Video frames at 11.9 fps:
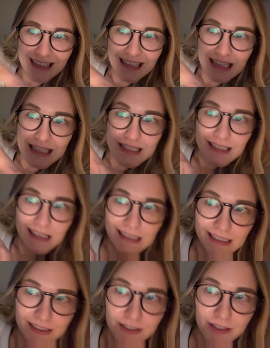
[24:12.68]
It's
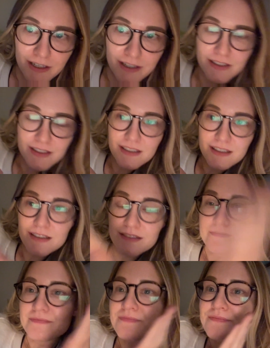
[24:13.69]
getting dark.
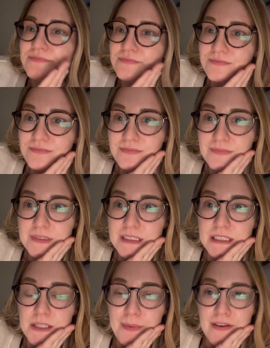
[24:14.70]

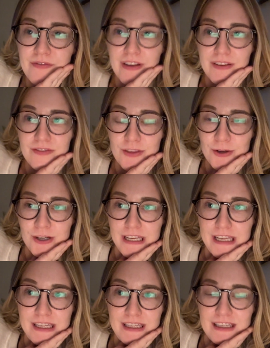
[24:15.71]
It's about
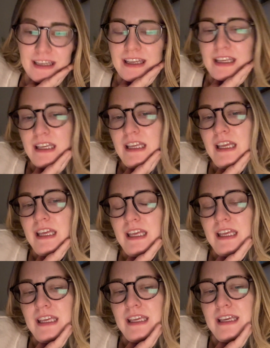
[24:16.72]
5:30,
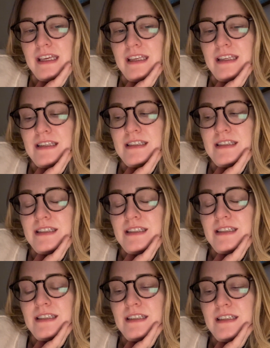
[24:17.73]
and
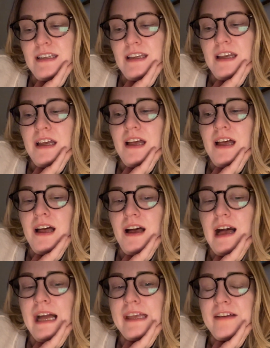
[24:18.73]

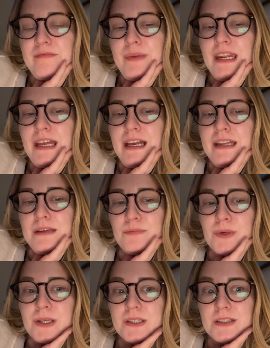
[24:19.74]
I have been adding
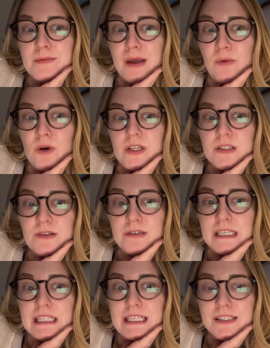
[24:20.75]
books to my want to
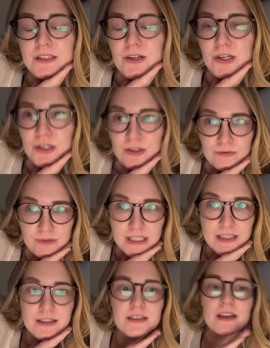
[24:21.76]
read list on
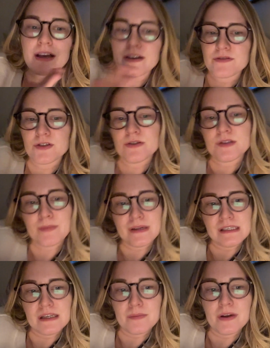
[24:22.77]
Goodreads after
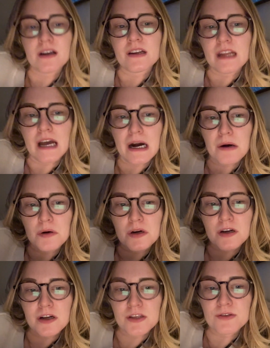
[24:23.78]
spending about an hour
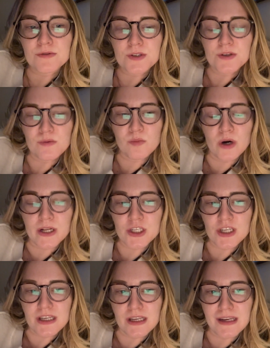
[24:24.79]
on YouTube
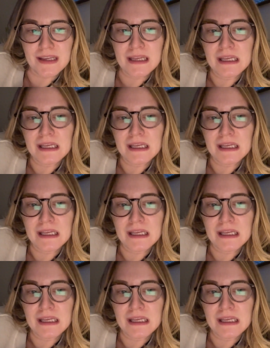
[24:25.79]
watching